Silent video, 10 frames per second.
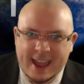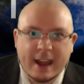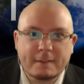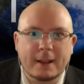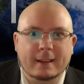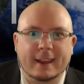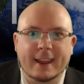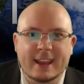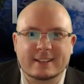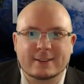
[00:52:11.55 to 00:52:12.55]
And if you look at a
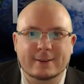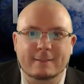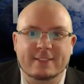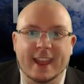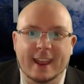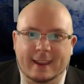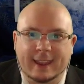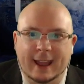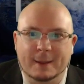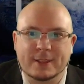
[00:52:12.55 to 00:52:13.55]
history of data
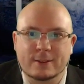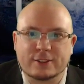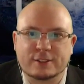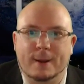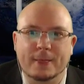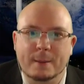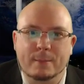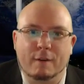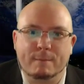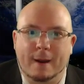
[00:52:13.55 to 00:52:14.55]
caps in those small
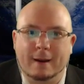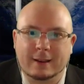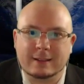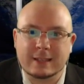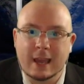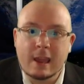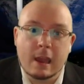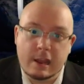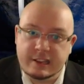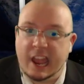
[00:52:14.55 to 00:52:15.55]
number of markets,
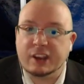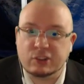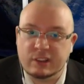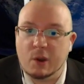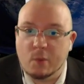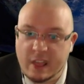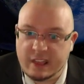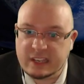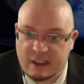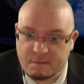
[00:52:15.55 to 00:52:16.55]
and it's actually a
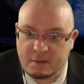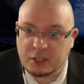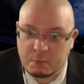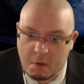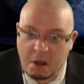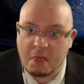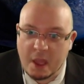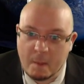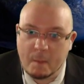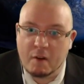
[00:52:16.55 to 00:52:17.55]
relatively small
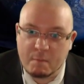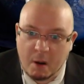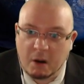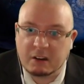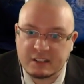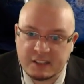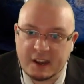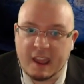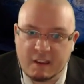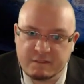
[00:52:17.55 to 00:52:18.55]
number of markets that
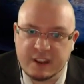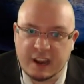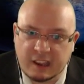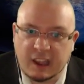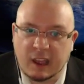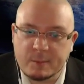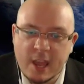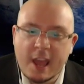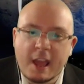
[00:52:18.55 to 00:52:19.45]
have data caps,